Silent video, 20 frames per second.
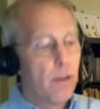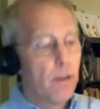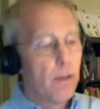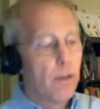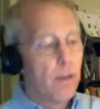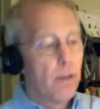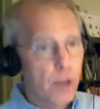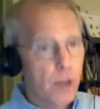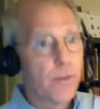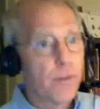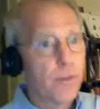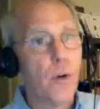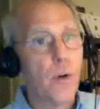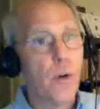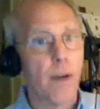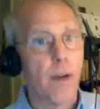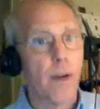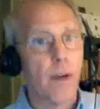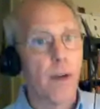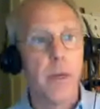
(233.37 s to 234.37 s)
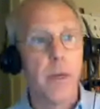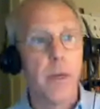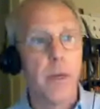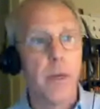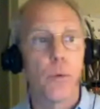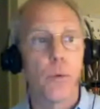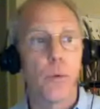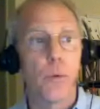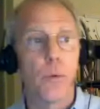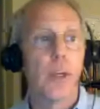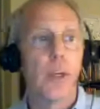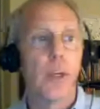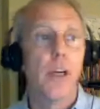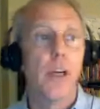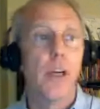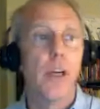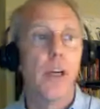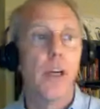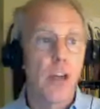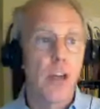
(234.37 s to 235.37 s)
For those of you who aren't familiar with
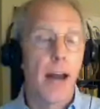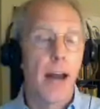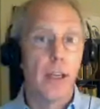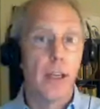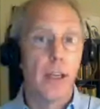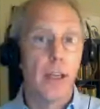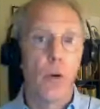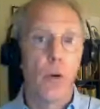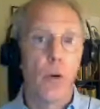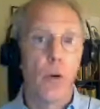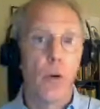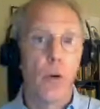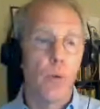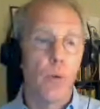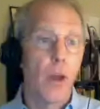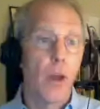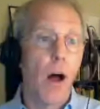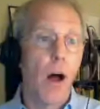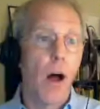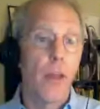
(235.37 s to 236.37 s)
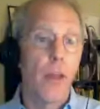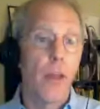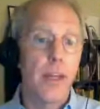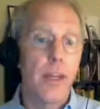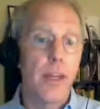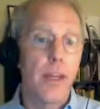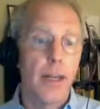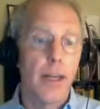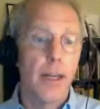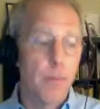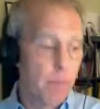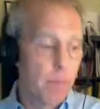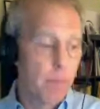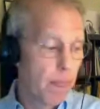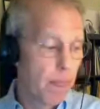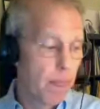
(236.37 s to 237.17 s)
John and Laura, with all the